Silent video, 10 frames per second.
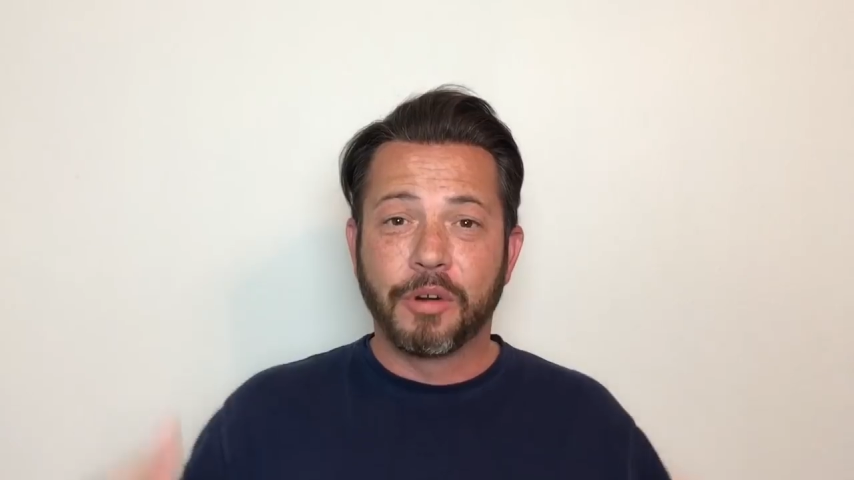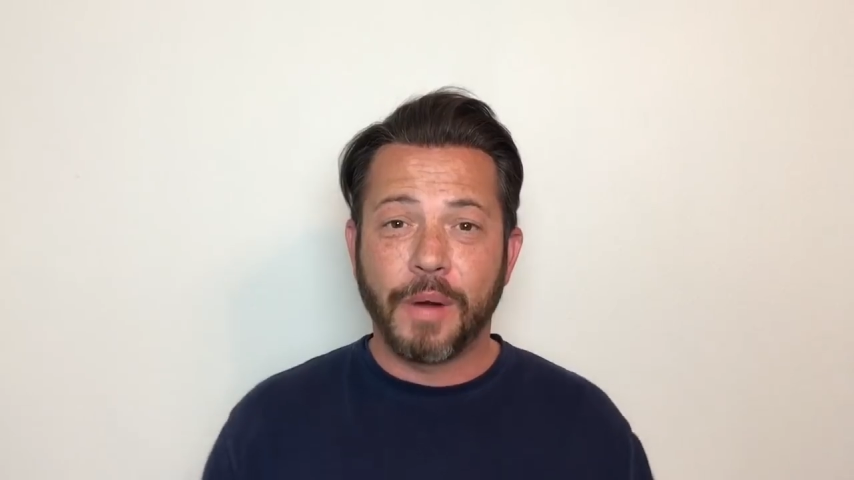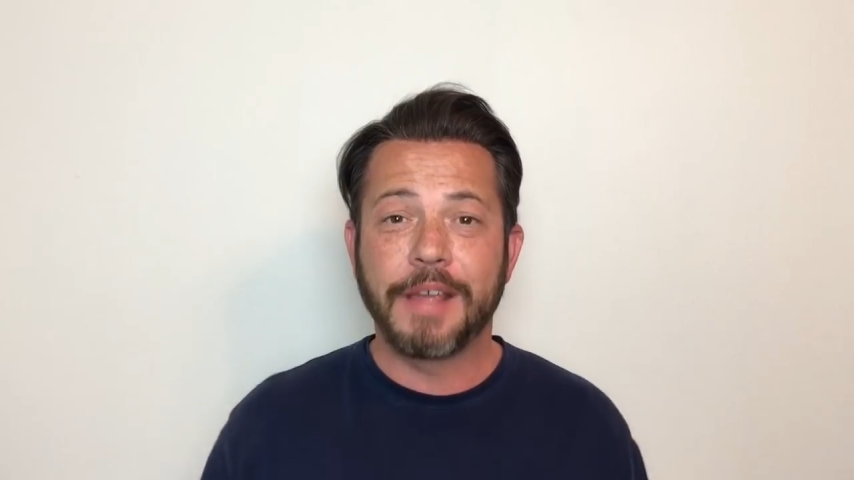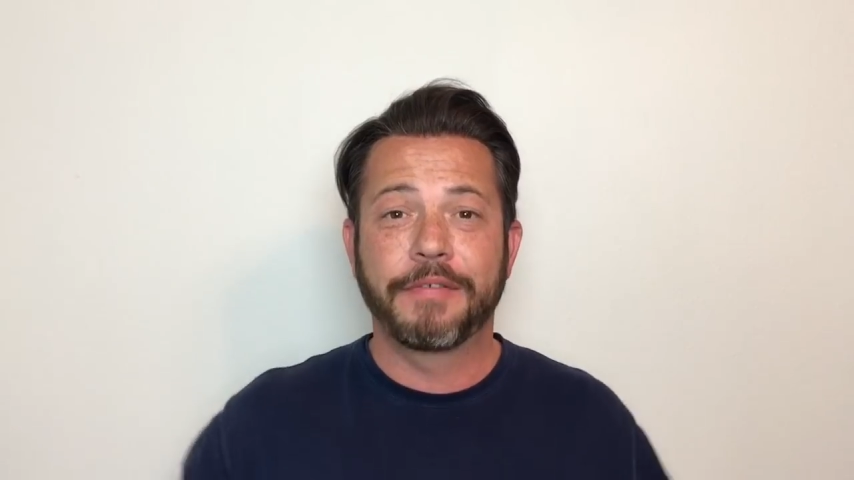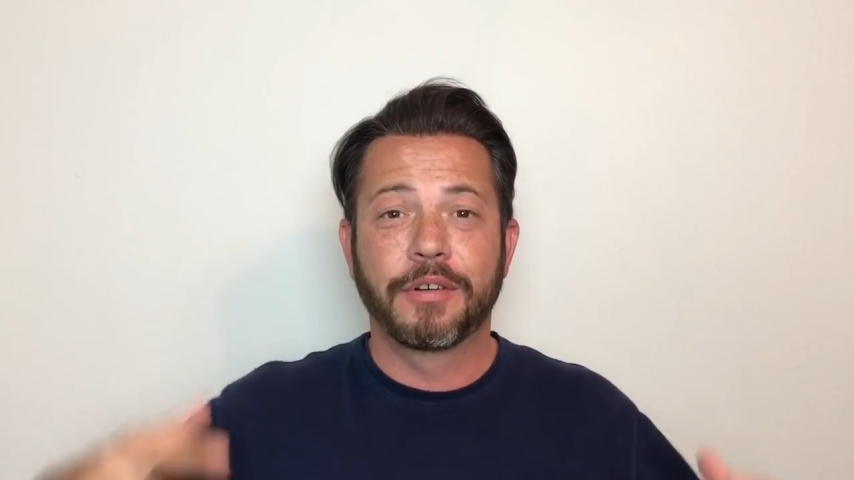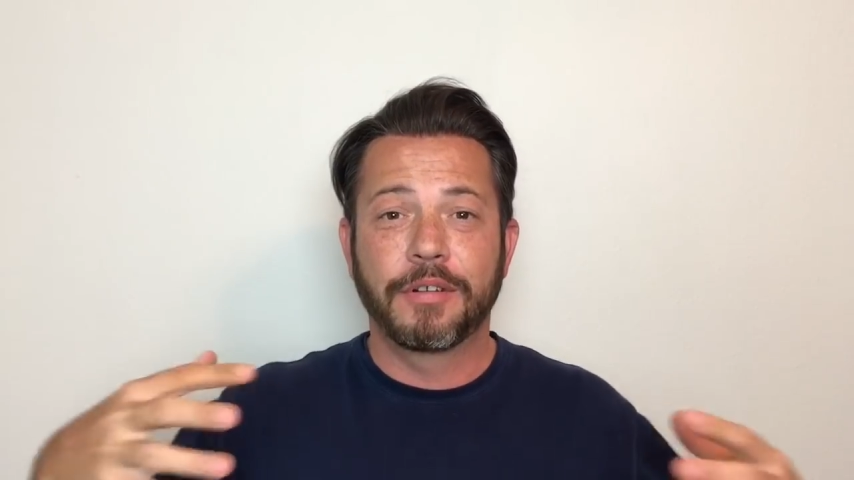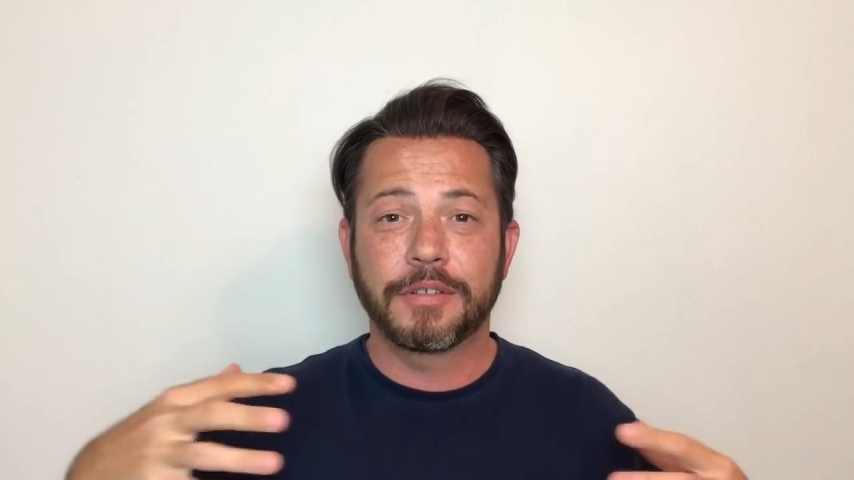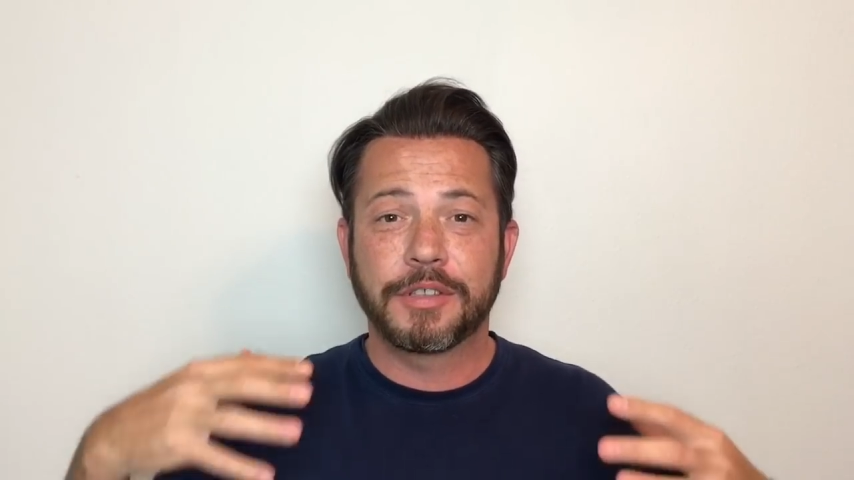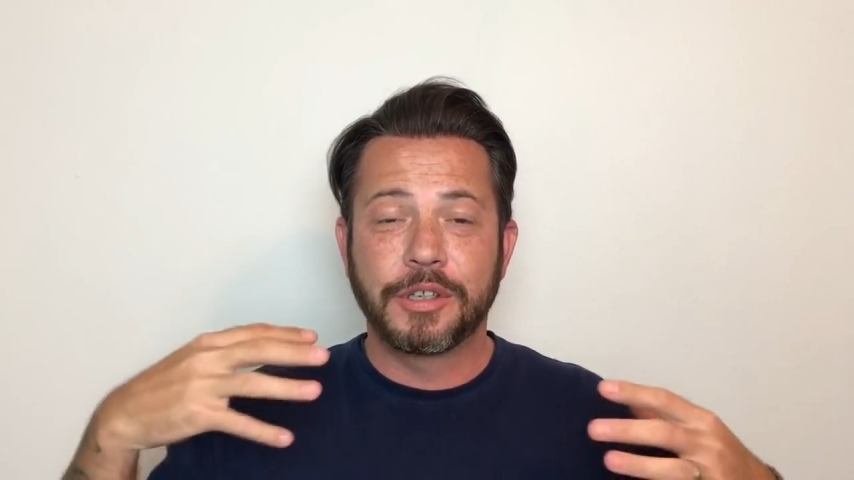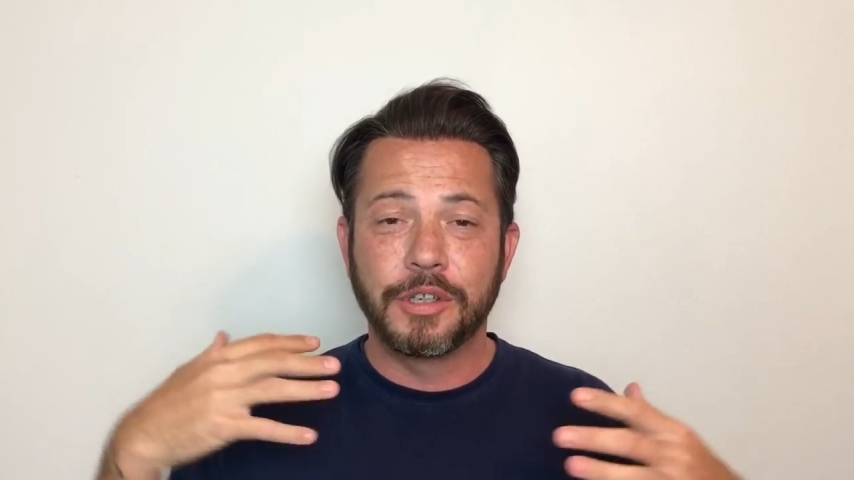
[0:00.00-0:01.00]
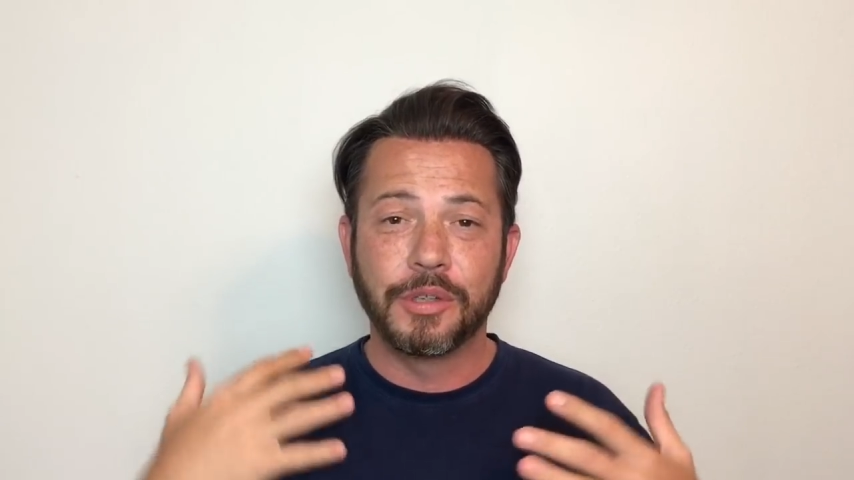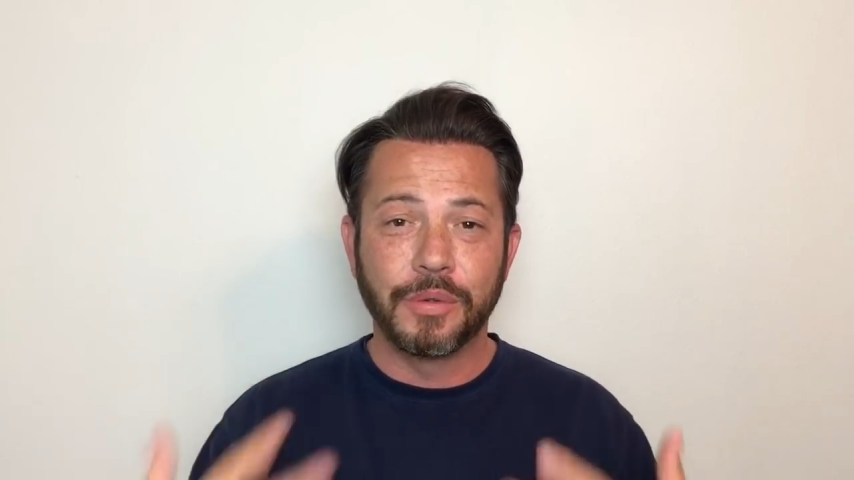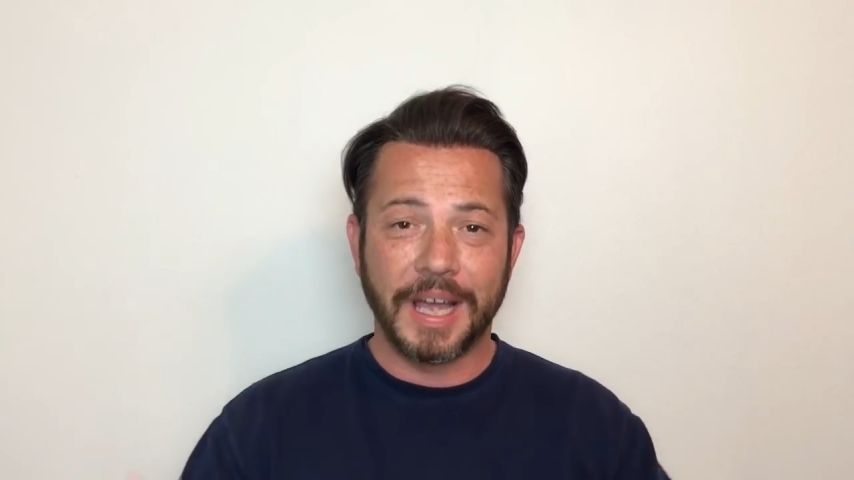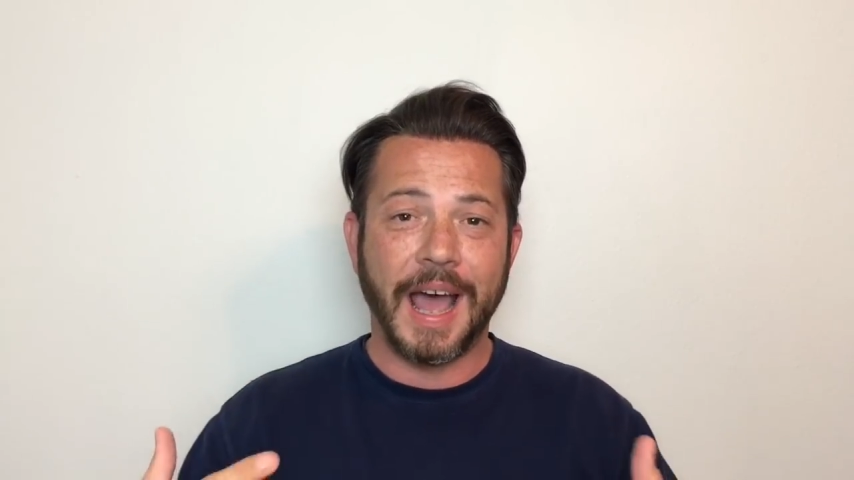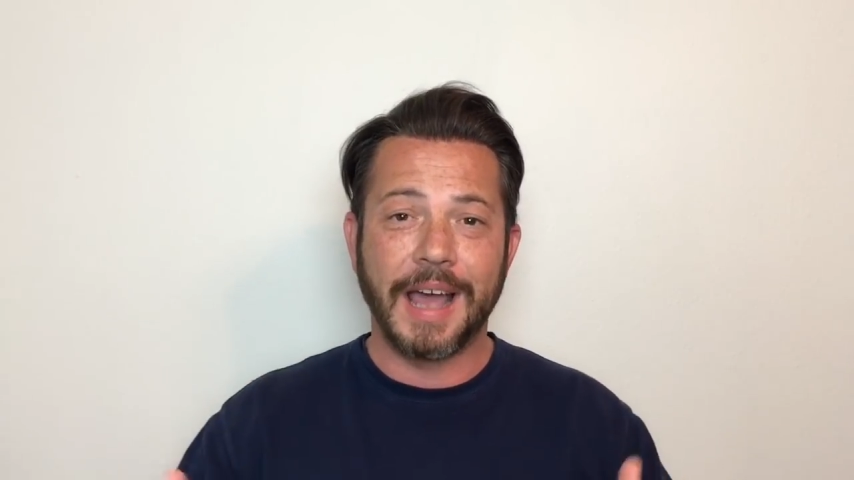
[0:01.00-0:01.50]
grateful to
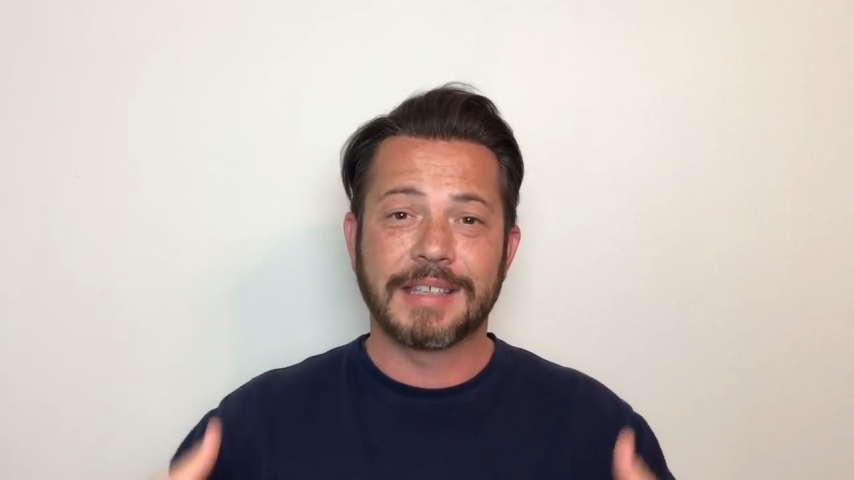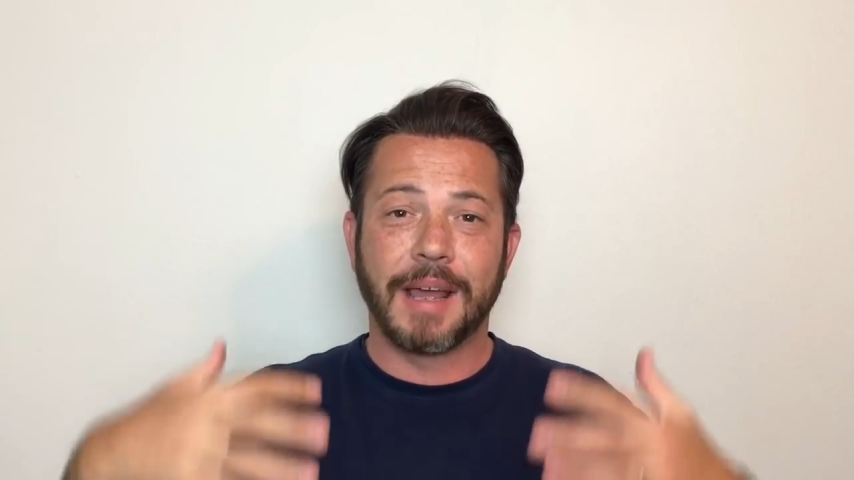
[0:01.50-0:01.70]
you guys.